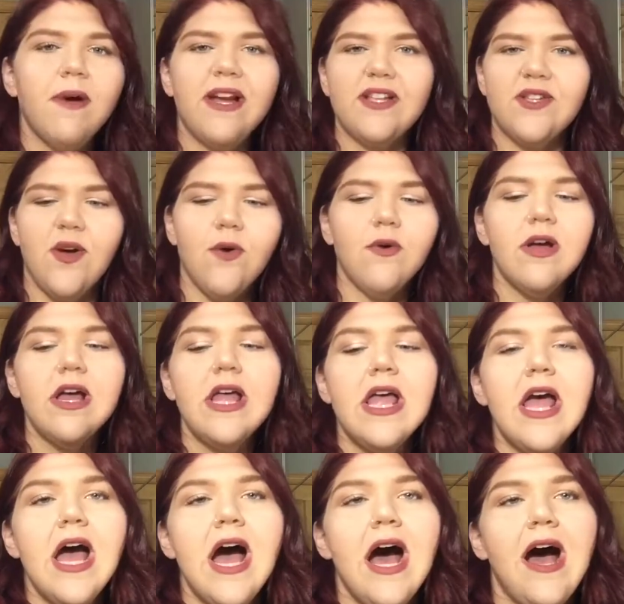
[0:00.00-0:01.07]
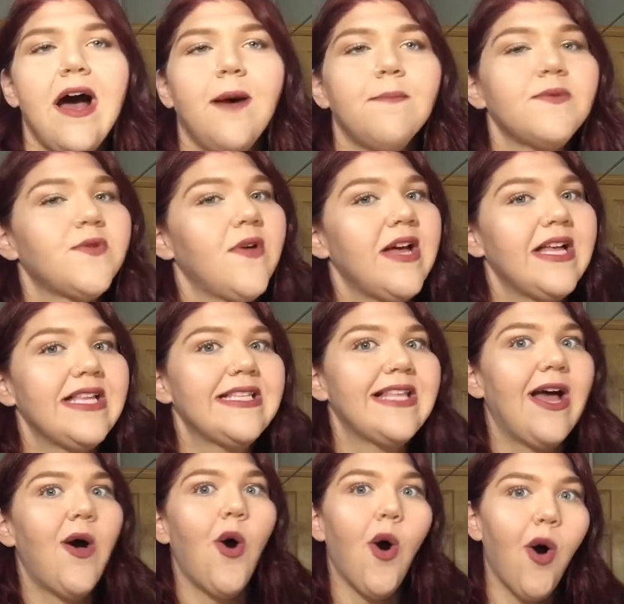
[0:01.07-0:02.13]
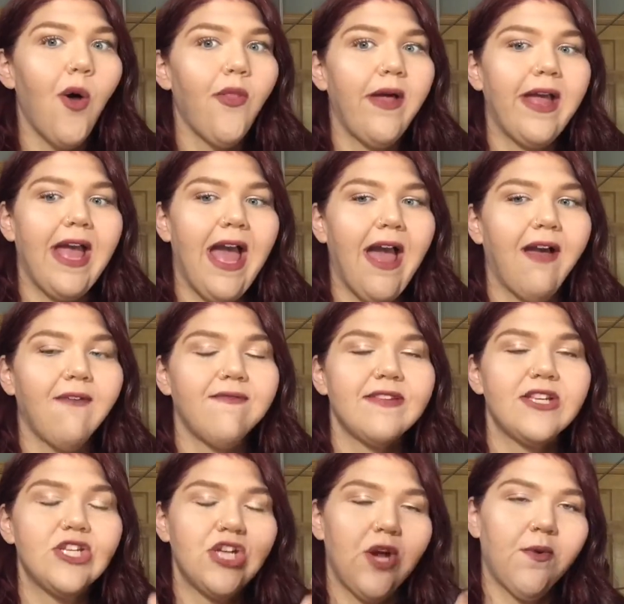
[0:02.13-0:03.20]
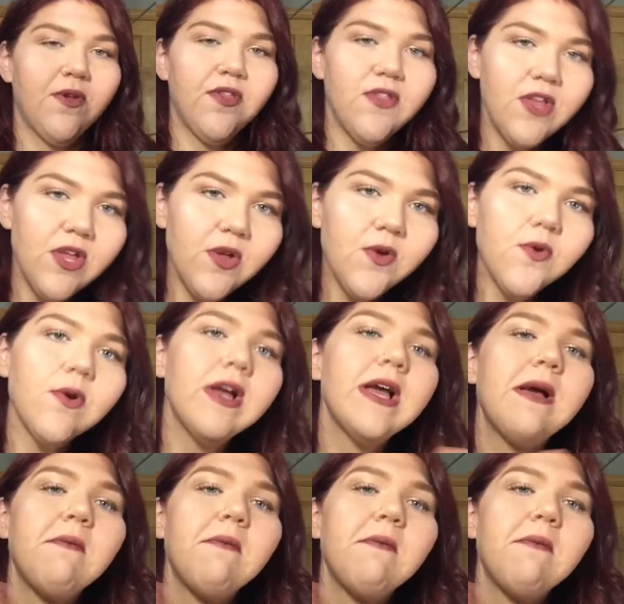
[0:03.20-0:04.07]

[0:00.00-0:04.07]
but I don't. Um, so that is all that I have to share with you.